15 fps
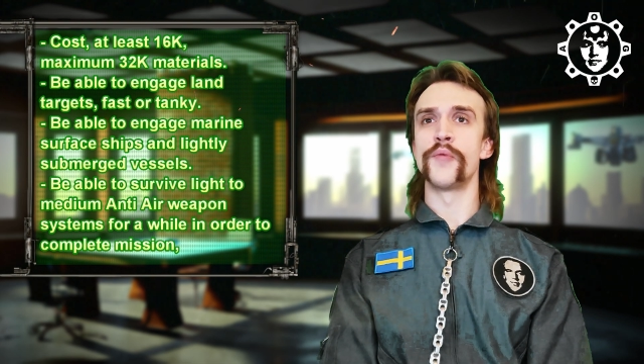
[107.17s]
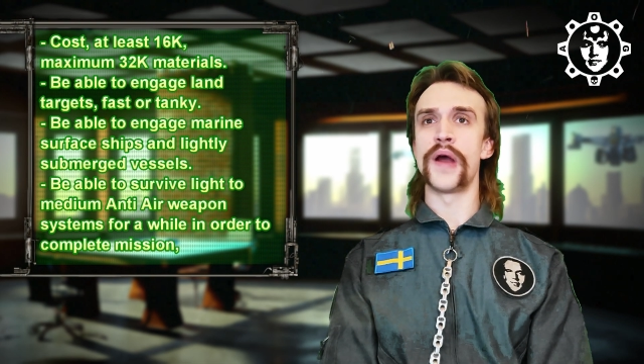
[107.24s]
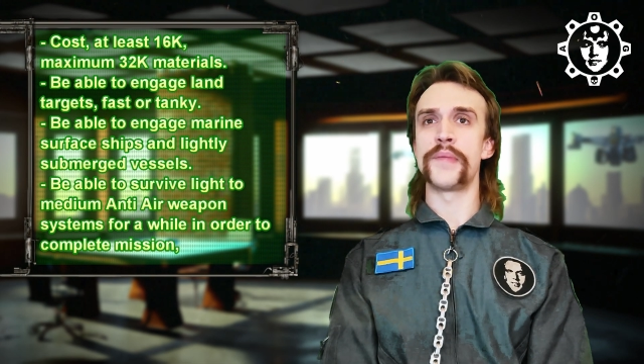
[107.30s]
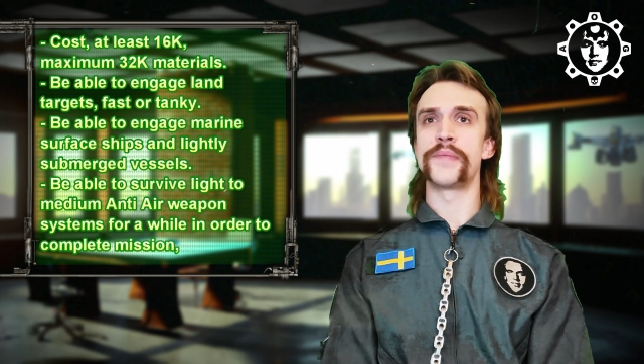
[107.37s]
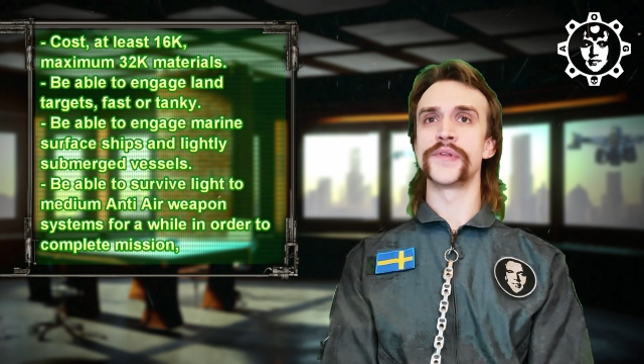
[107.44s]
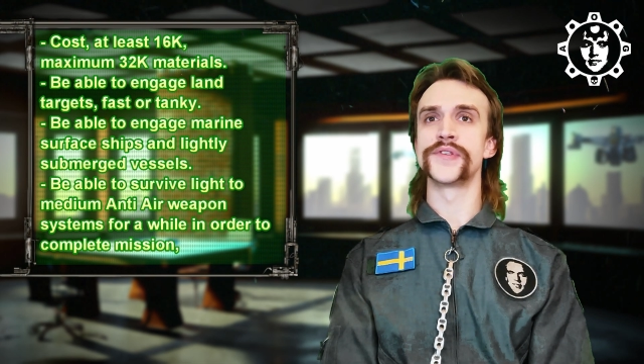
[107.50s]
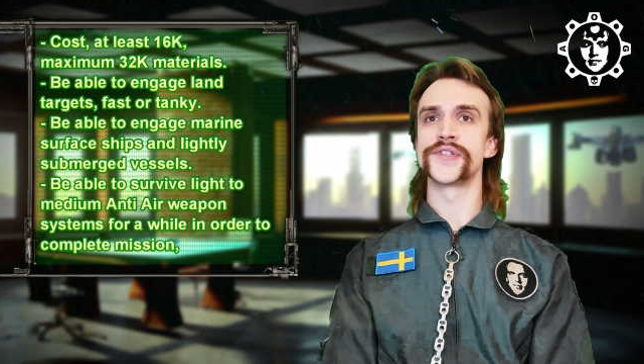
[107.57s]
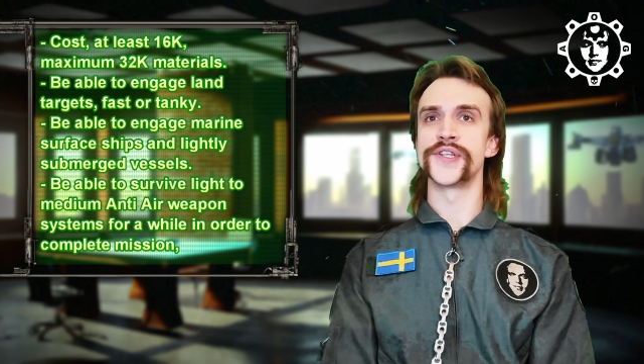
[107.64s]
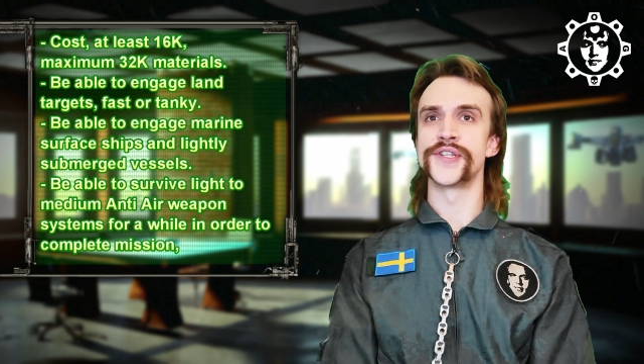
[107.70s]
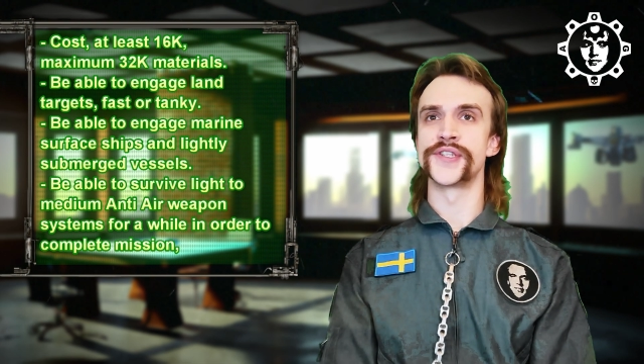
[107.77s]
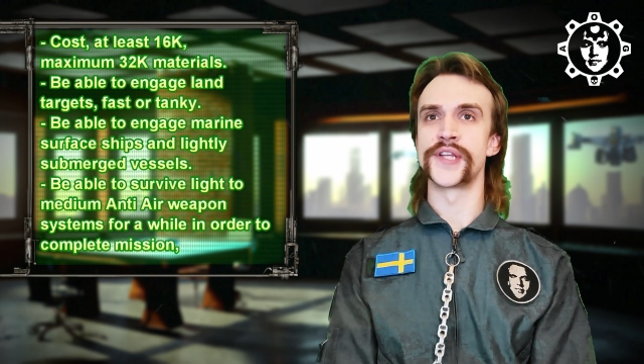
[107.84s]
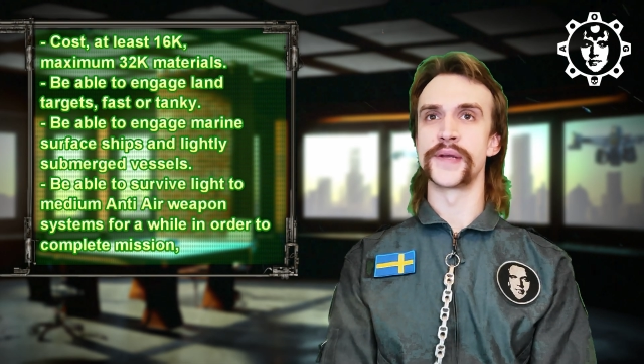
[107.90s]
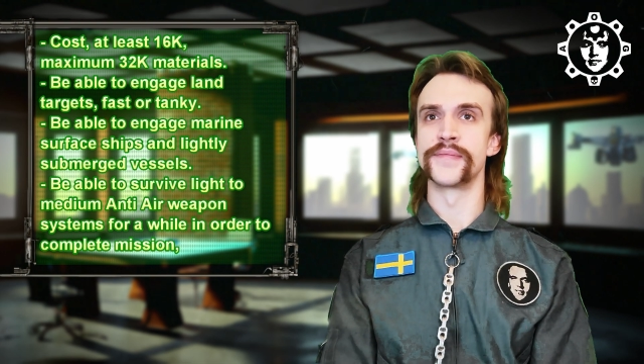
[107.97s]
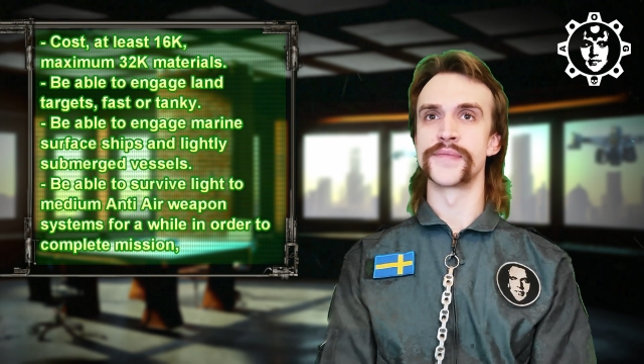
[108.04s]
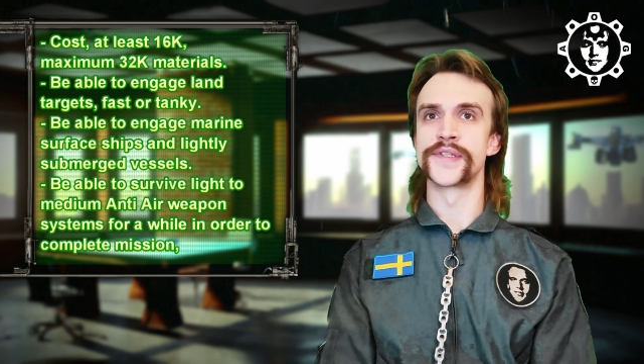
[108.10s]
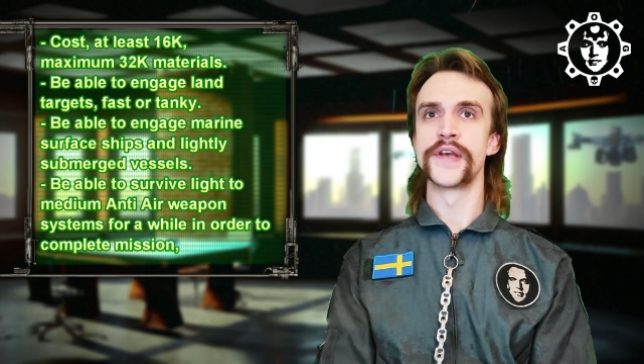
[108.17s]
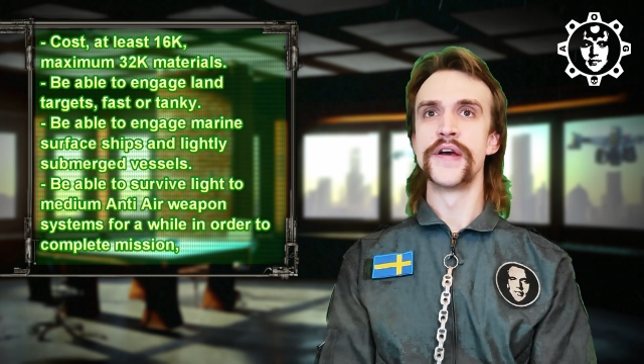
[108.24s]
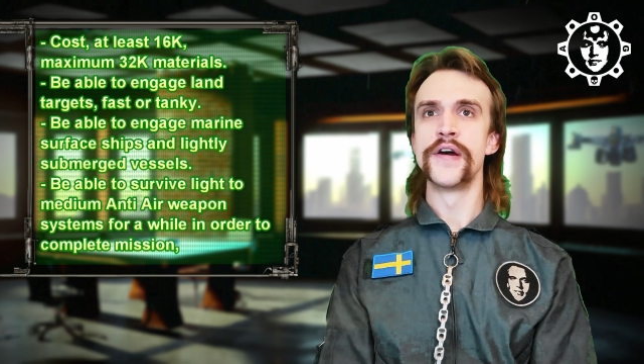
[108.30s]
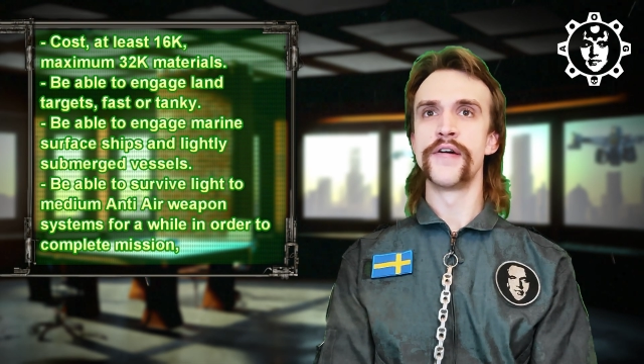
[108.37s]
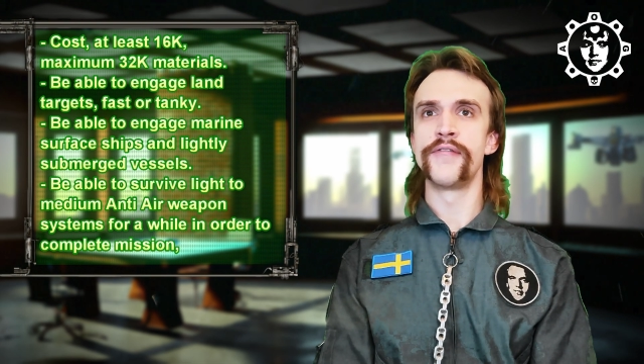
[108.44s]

weapon systems